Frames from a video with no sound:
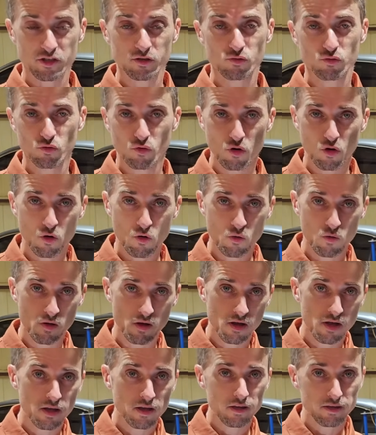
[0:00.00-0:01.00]
too low.
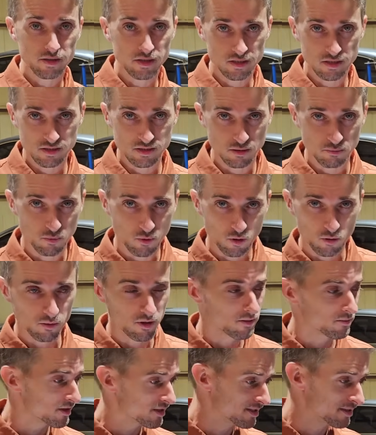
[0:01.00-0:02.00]
This is a
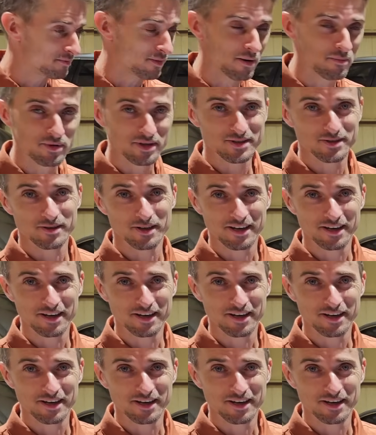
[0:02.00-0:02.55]
problem, this is my personal